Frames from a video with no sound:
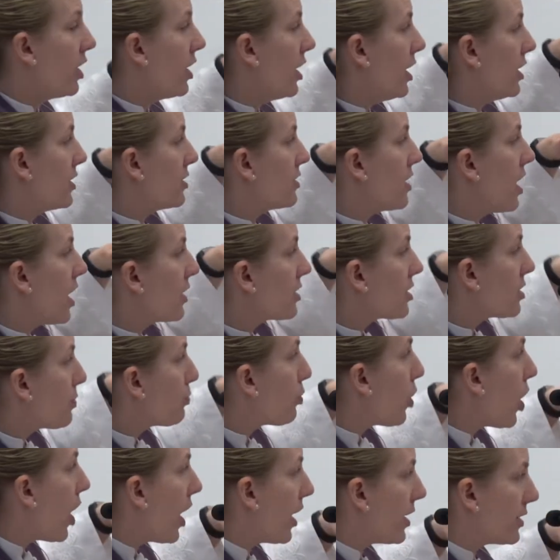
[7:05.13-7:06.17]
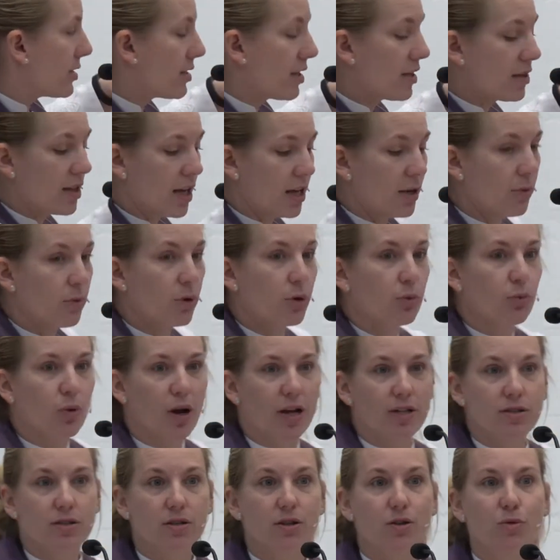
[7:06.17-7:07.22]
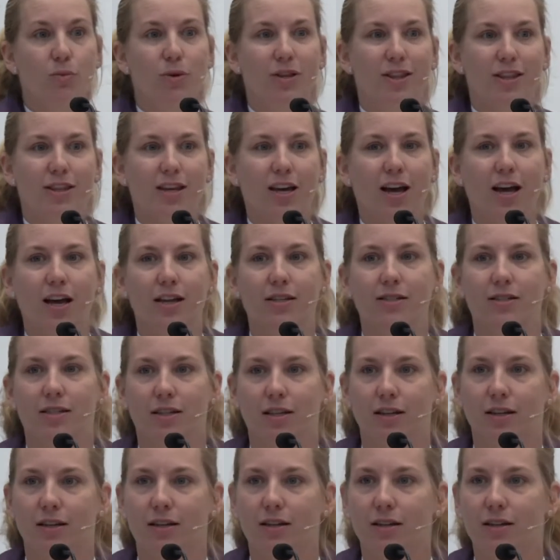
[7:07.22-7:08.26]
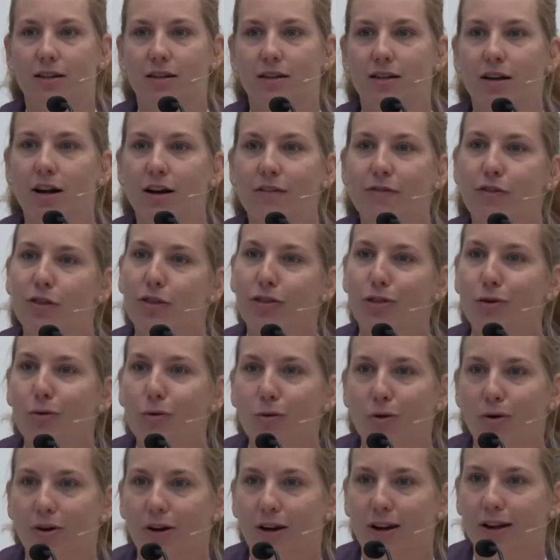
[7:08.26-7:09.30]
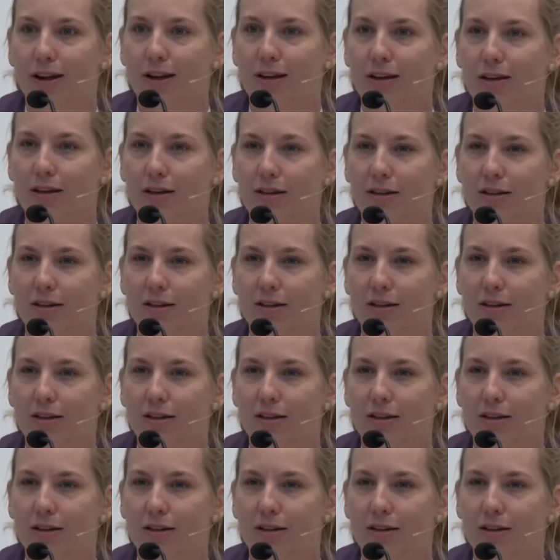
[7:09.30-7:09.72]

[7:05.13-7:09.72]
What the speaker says: It's not surprising that he would wrestle with the idea of authority.